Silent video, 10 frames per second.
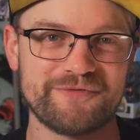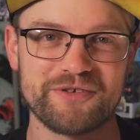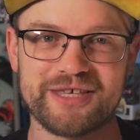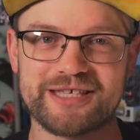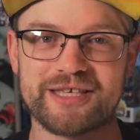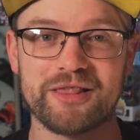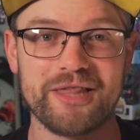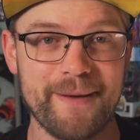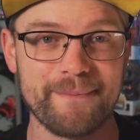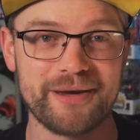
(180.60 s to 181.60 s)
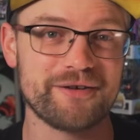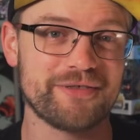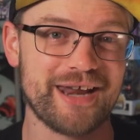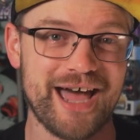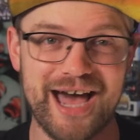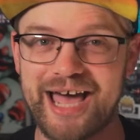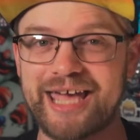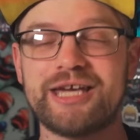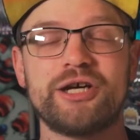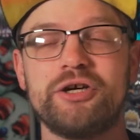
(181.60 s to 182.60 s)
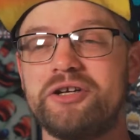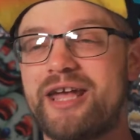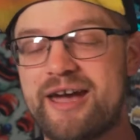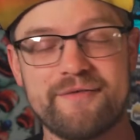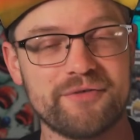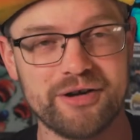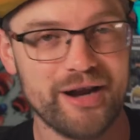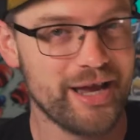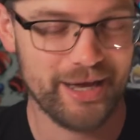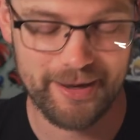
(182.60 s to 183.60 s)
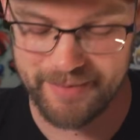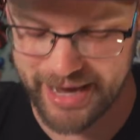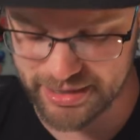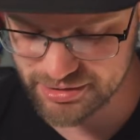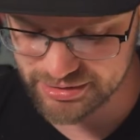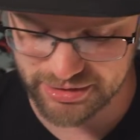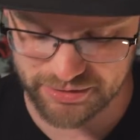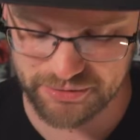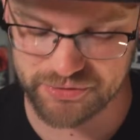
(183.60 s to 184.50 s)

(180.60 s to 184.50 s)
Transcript: for this a lot better than I could ever imagine to,